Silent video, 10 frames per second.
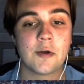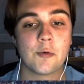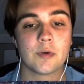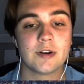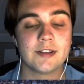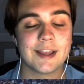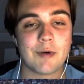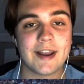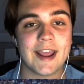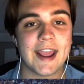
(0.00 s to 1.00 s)
Wouldn't they
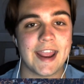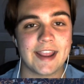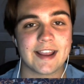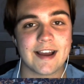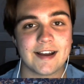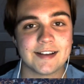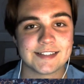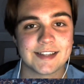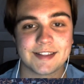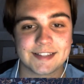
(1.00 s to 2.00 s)
want to hang on
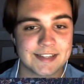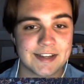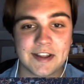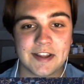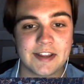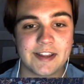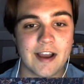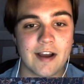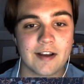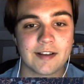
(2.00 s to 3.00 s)
to this
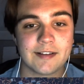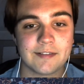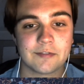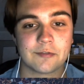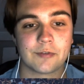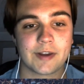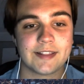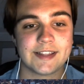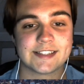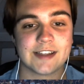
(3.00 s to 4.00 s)
young,
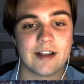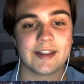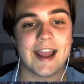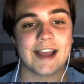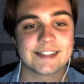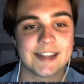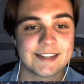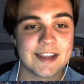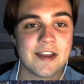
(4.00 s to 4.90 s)
really solid asset?